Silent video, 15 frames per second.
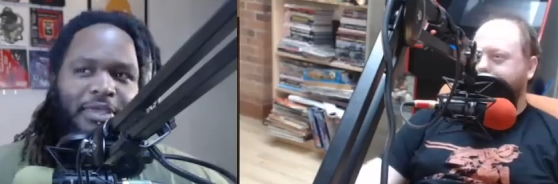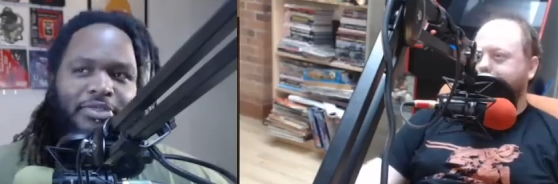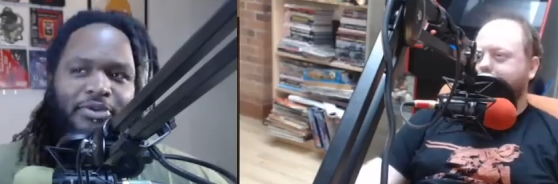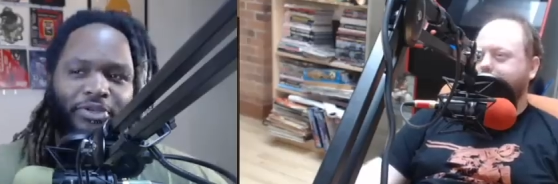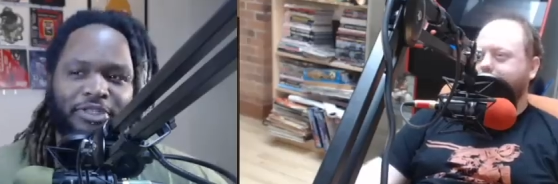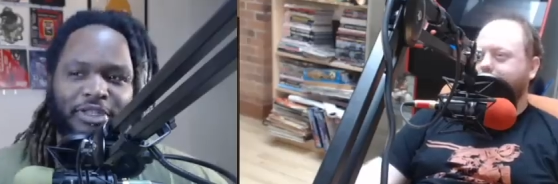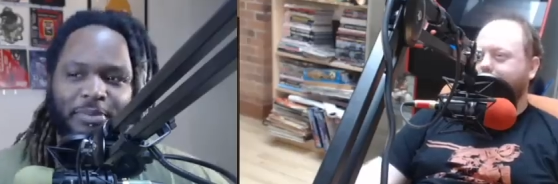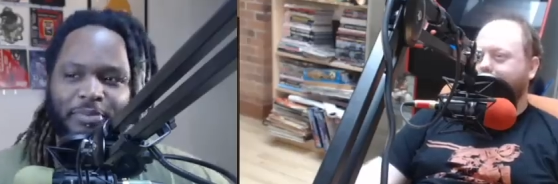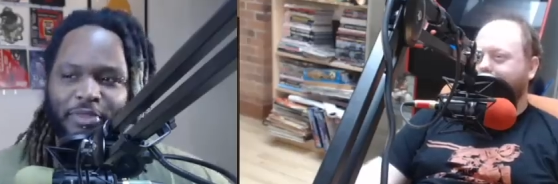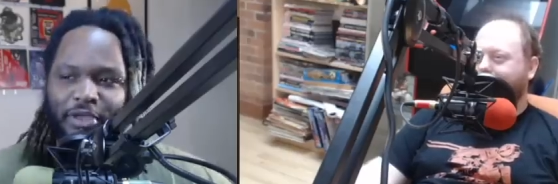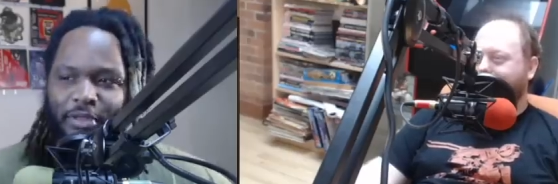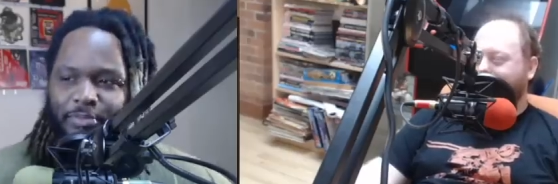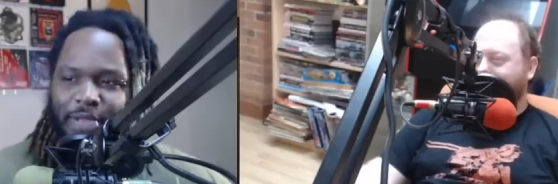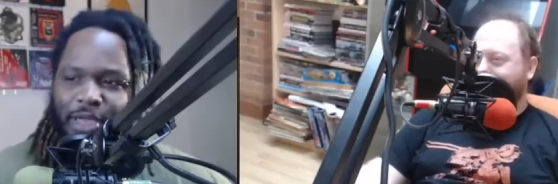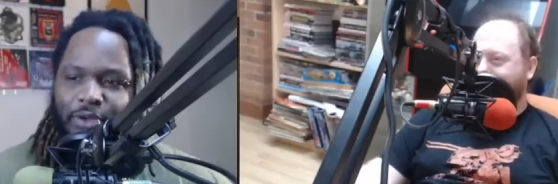Speaker 1: There's something
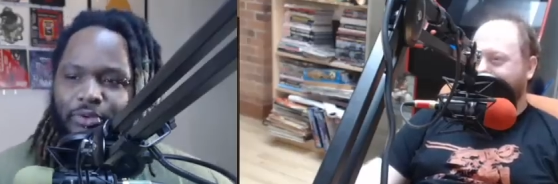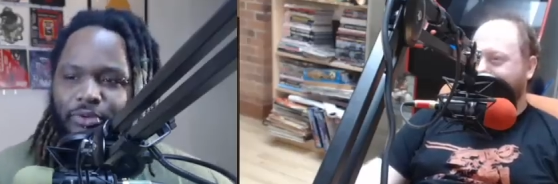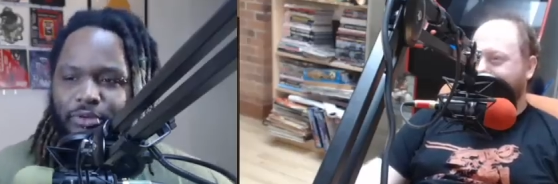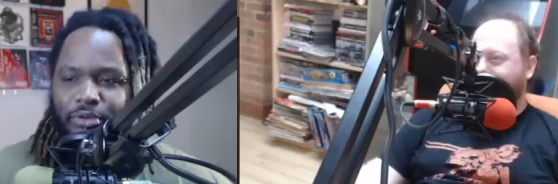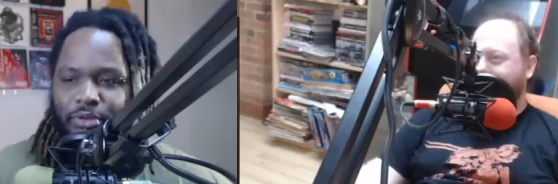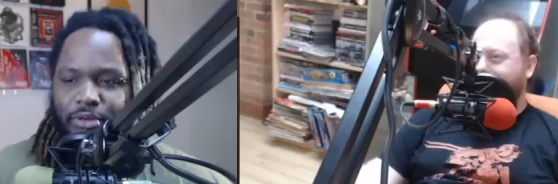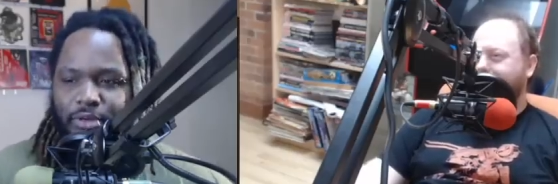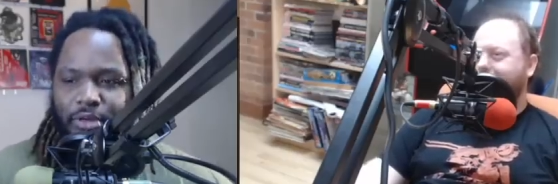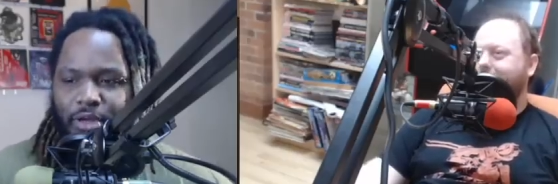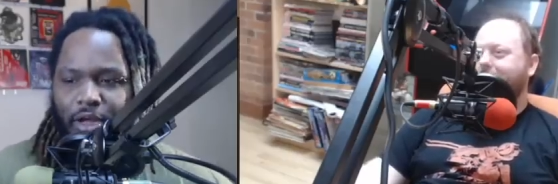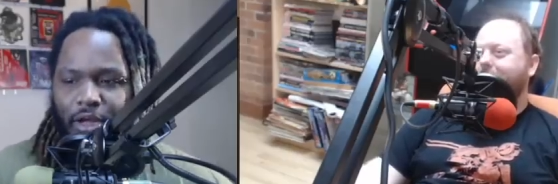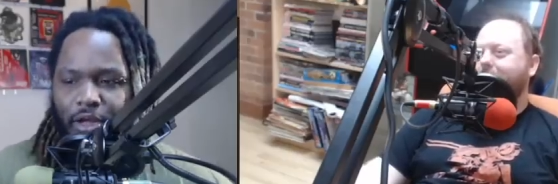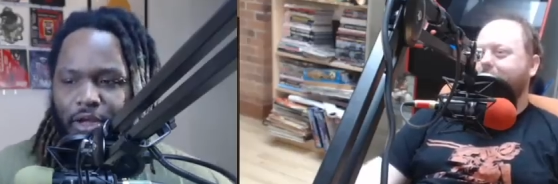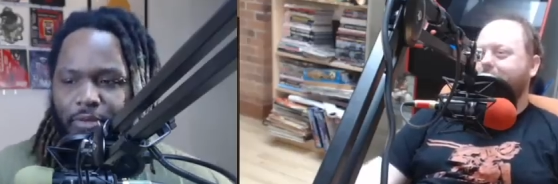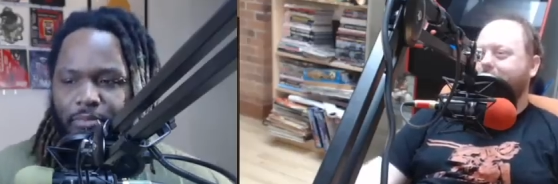about
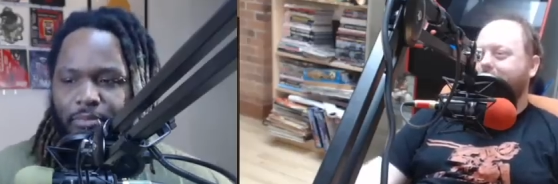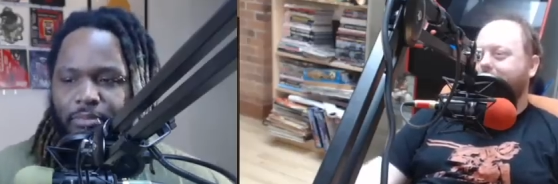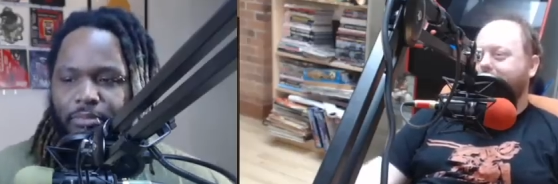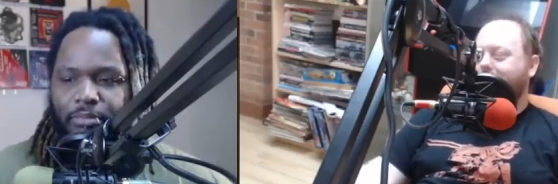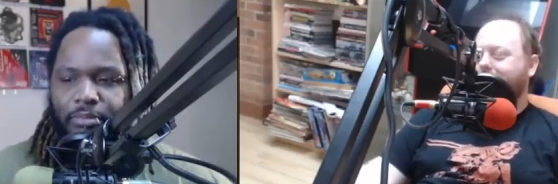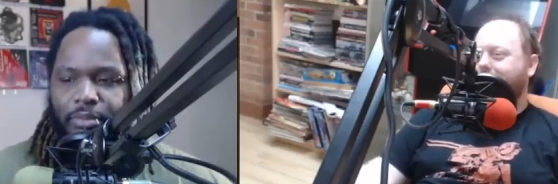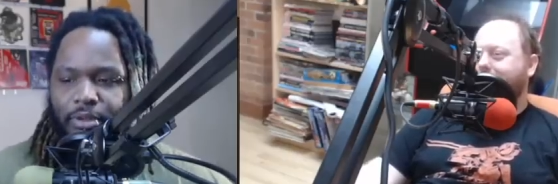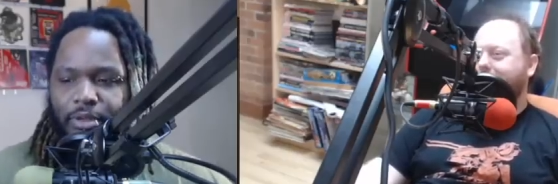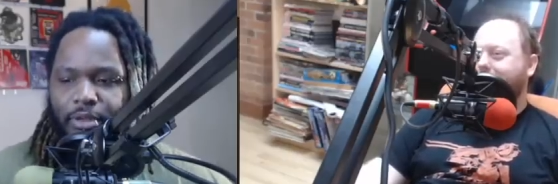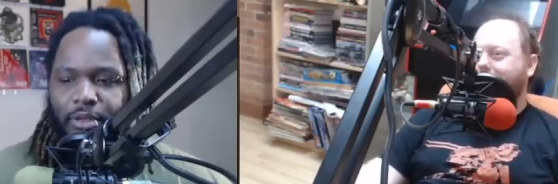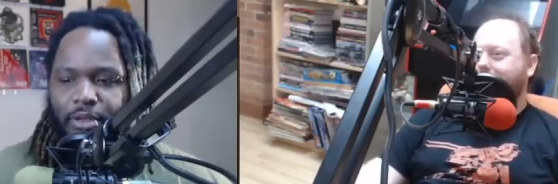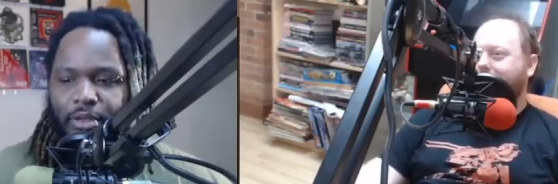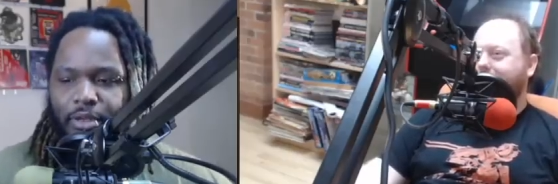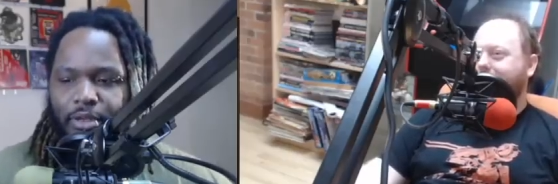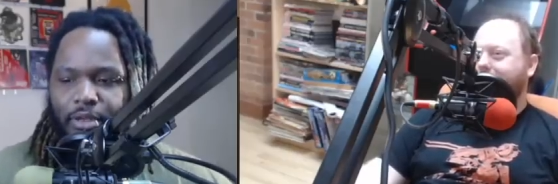um
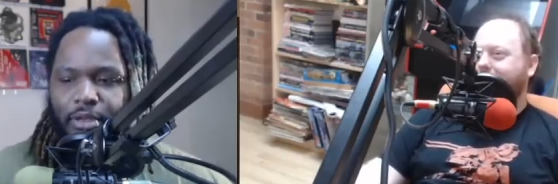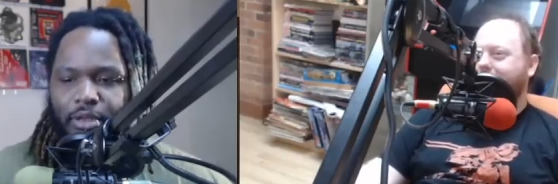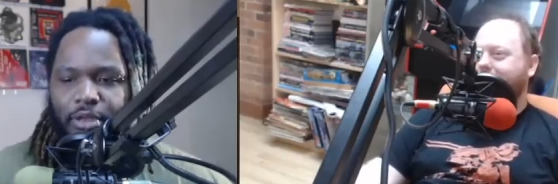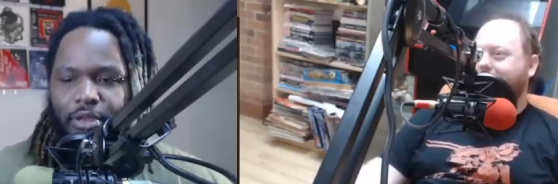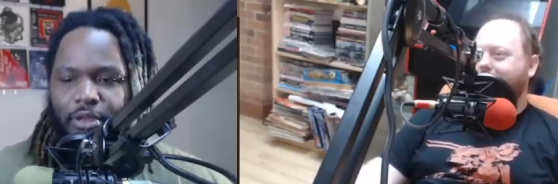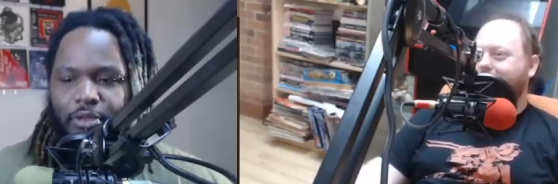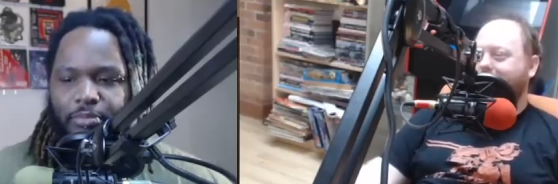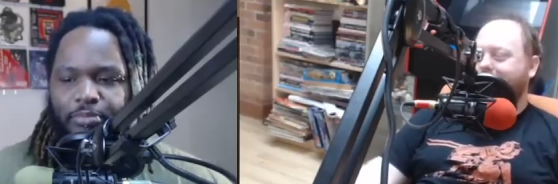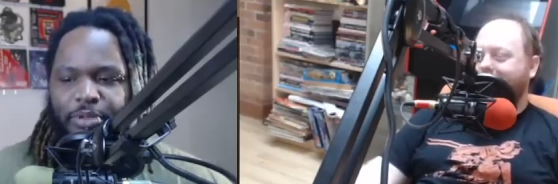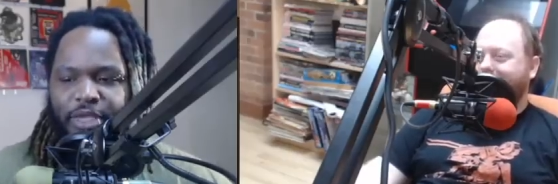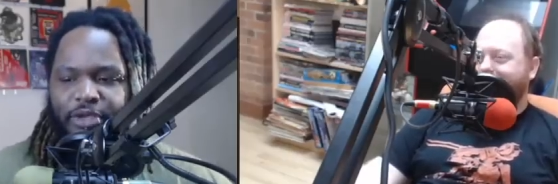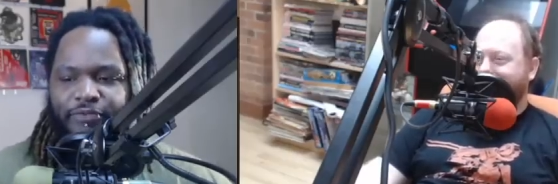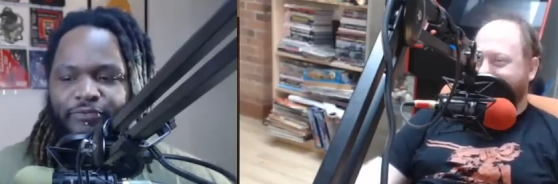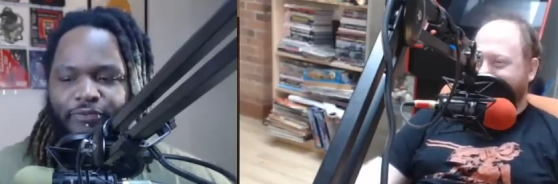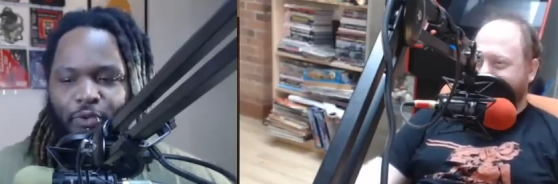
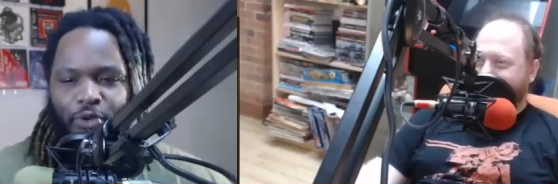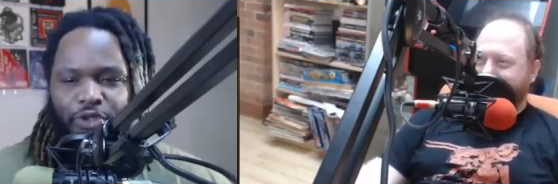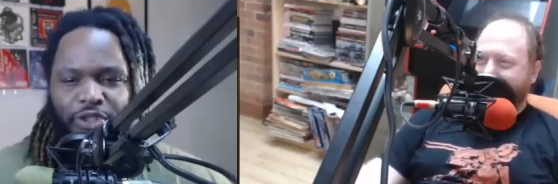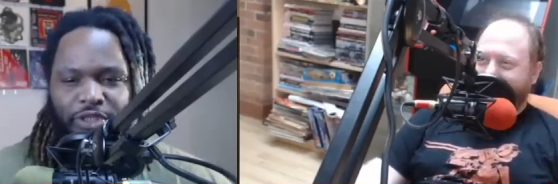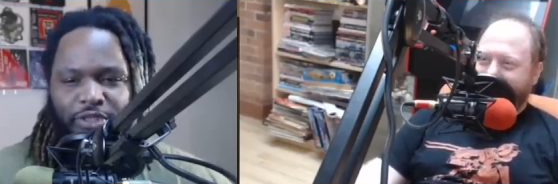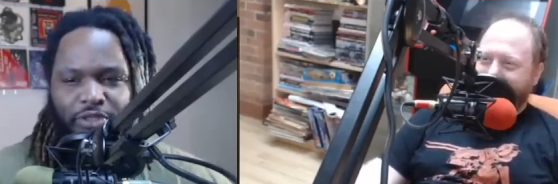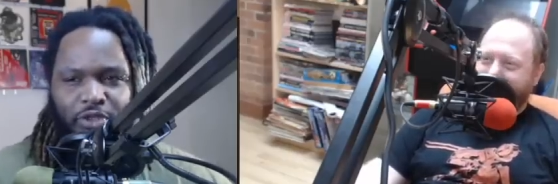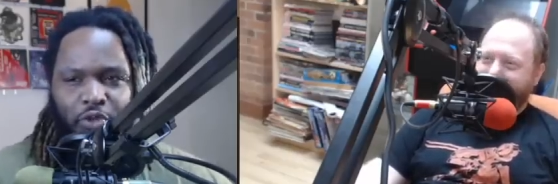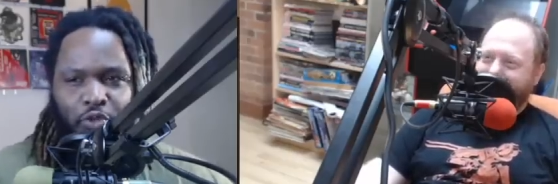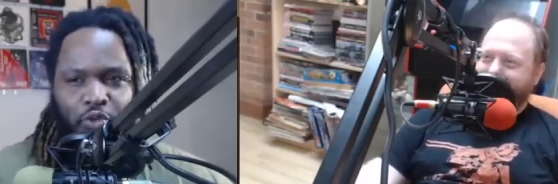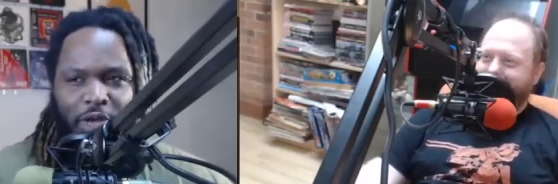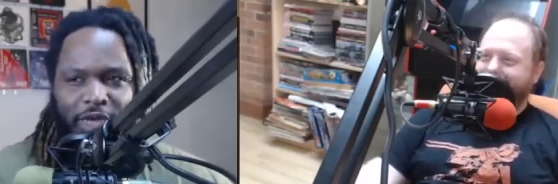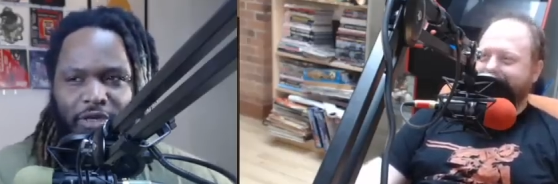being forced to